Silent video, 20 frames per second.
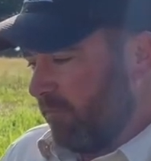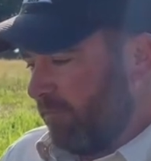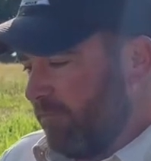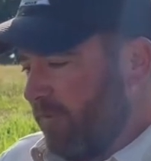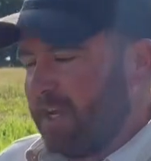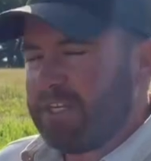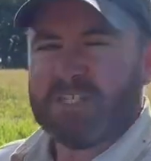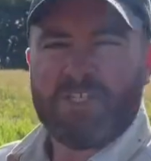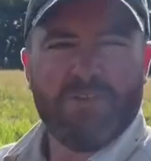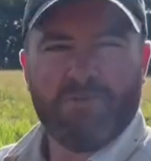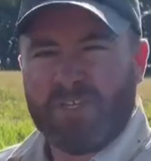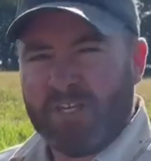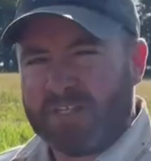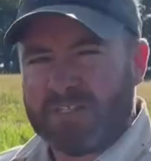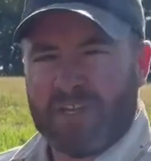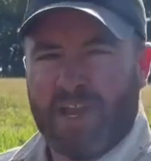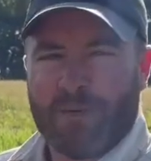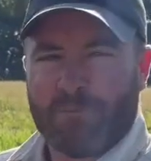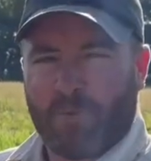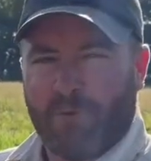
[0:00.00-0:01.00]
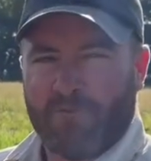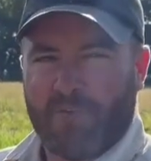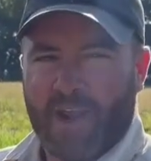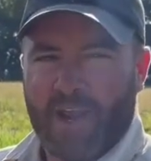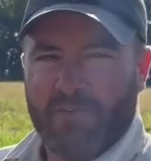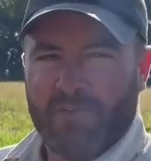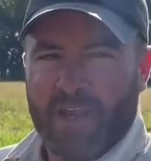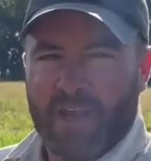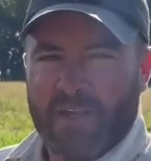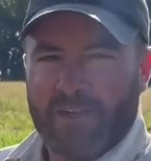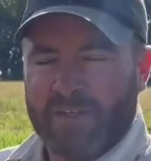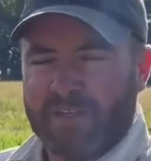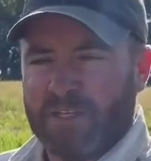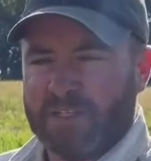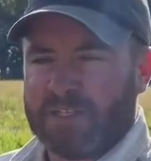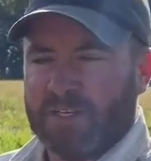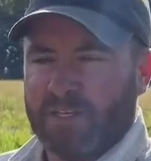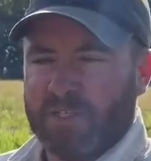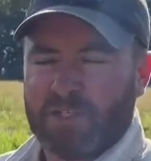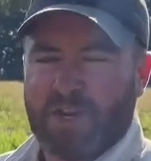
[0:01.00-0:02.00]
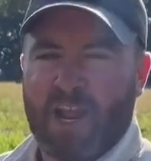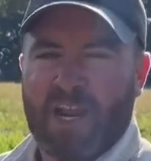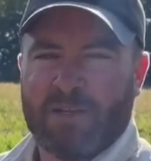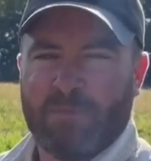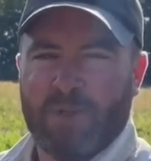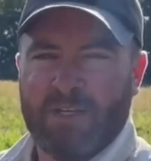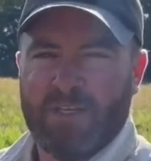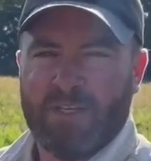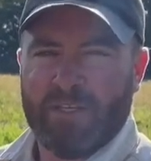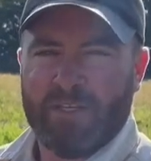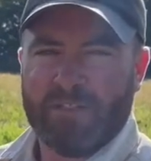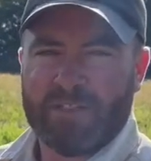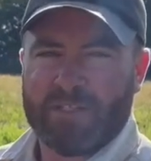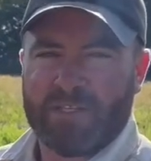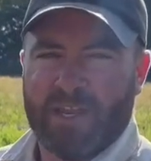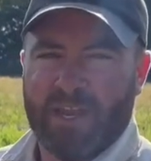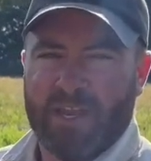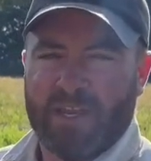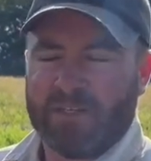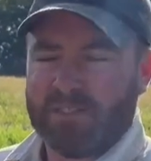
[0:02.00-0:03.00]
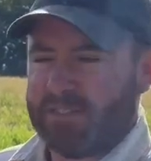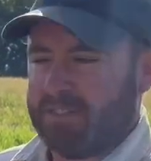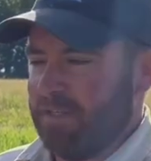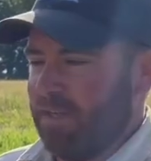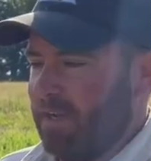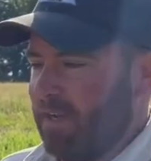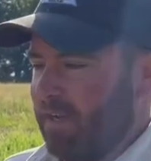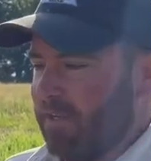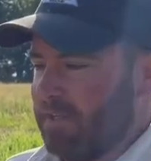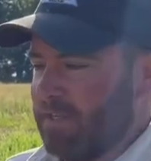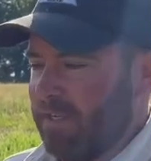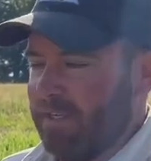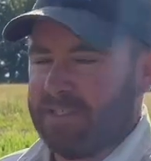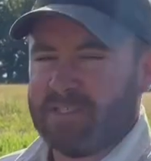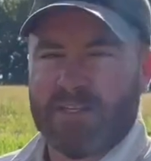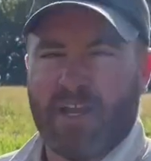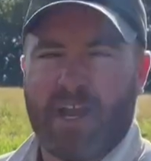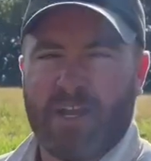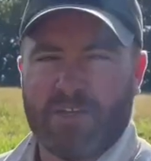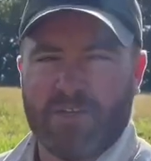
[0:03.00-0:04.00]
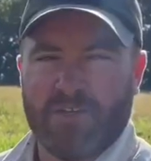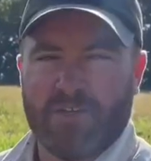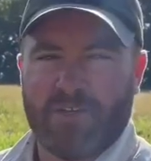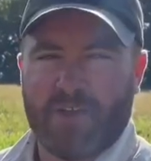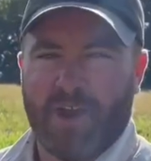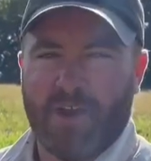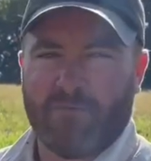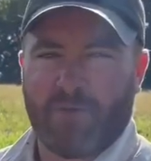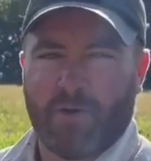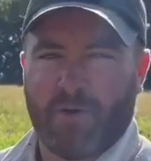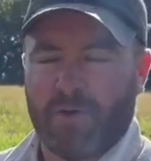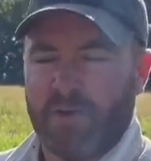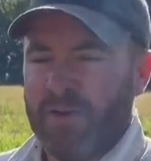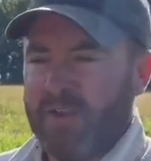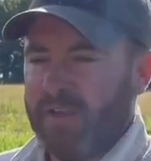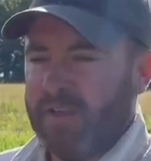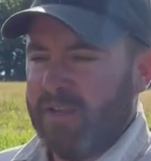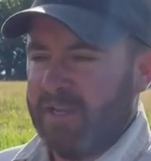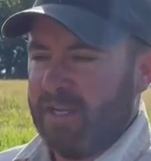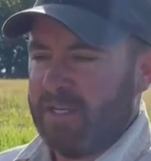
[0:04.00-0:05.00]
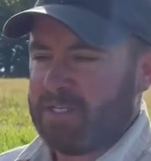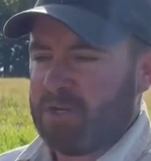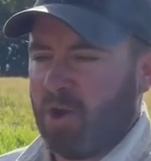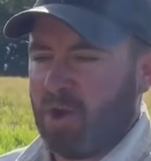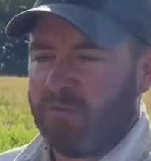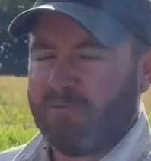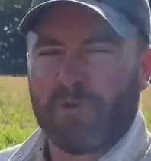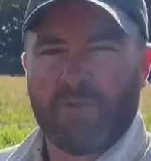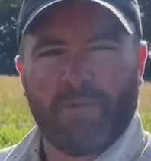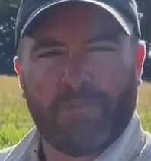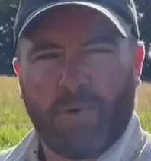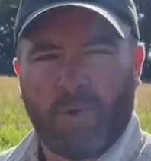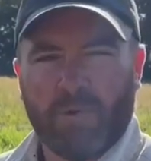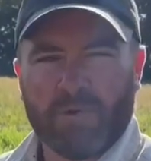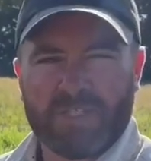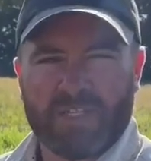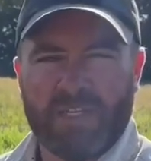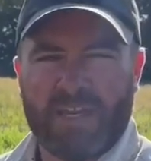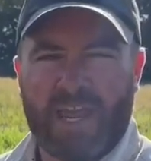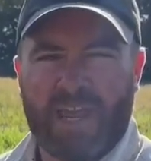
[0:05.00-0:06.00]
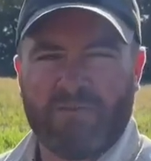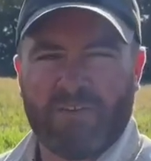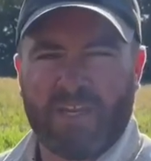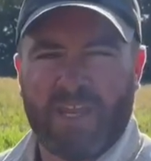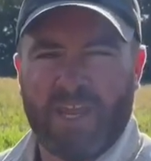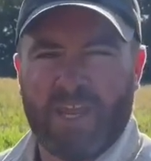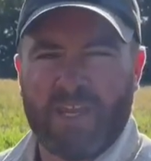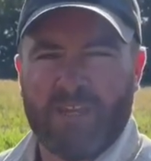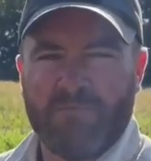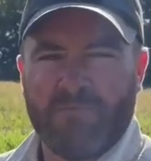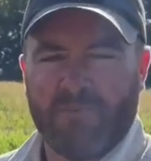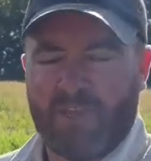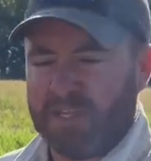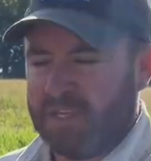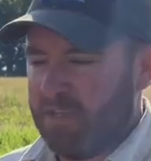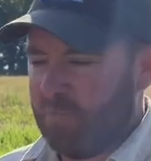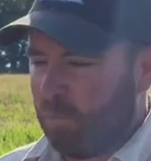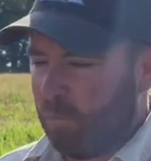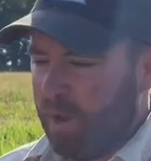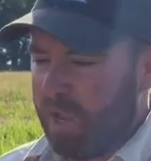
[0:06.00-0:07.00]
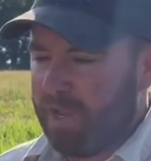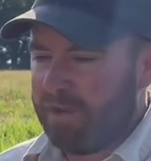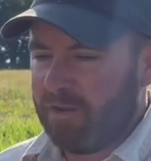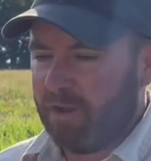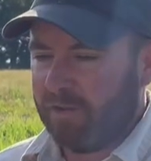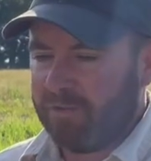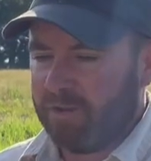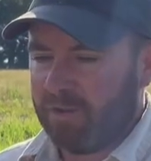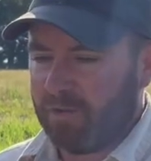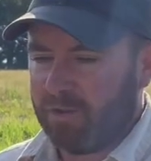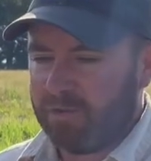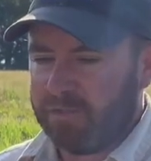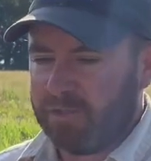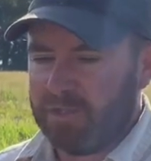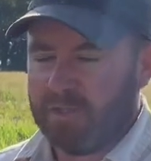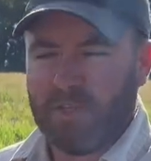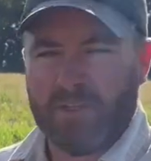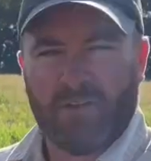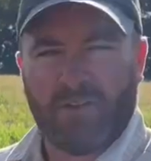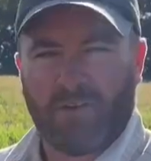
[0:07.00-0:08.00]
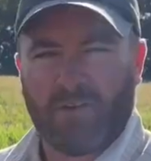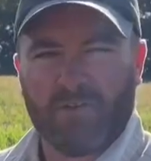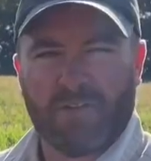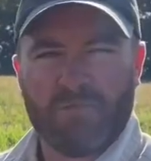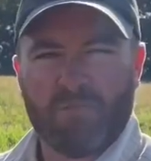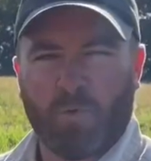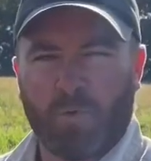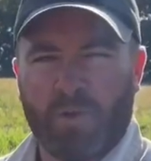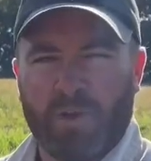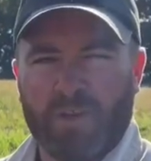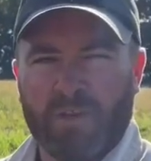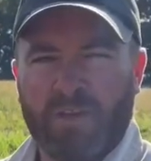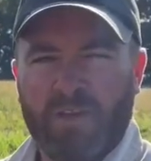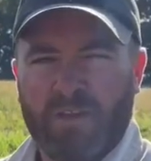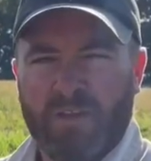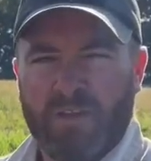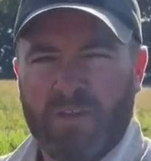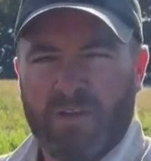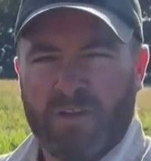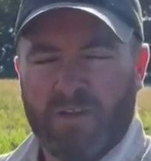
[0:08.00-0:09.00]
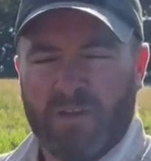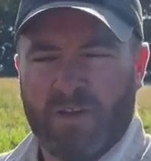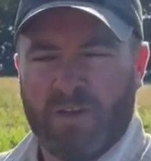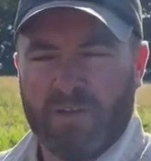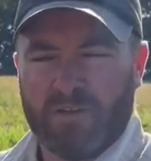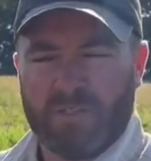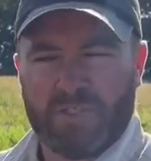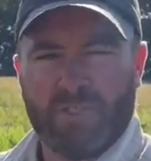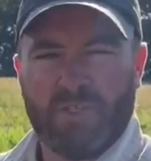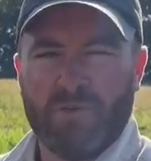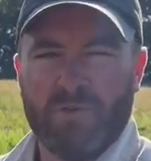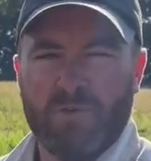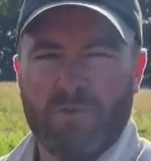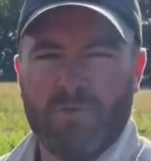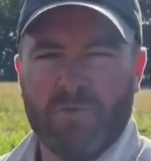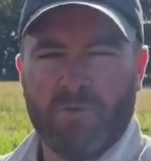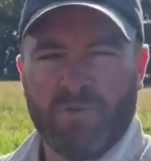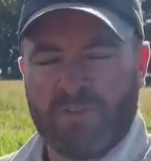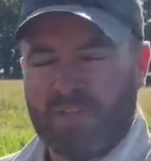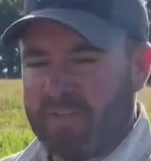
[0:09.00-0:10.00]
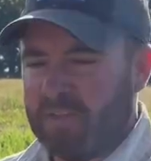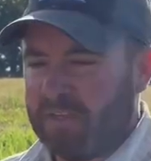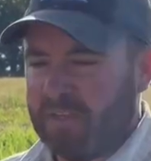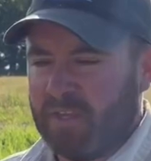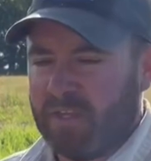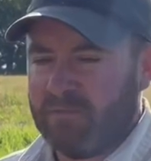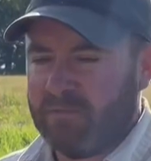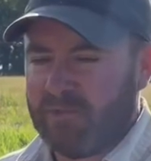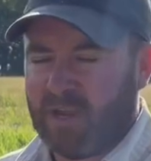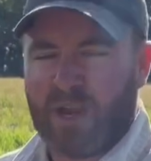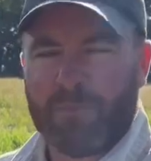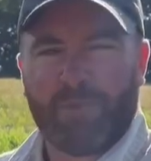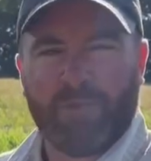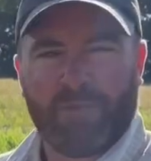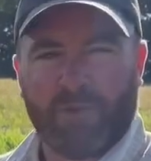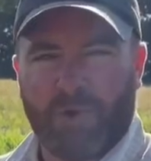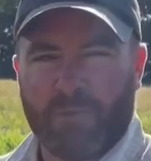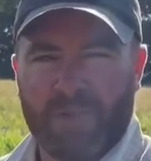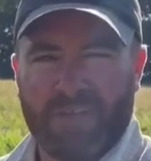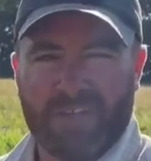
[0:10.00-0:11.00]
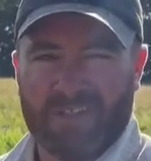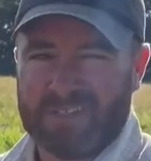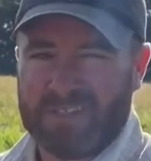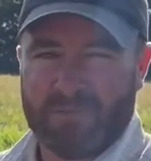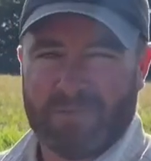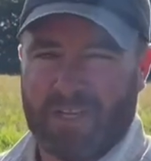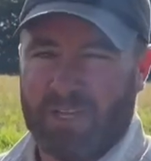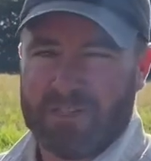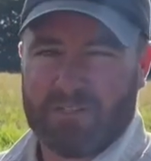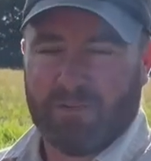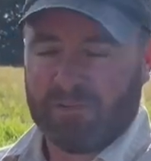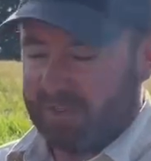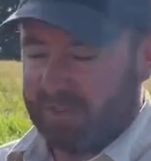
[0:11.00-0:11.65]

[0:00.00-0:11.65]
Fescue does not provide that. It doesn't attract many insects. It's not good cover. It's hard for the poults to navigate, and they get wet in the early morning dew, and then they get hypothermia, and sometimes they'll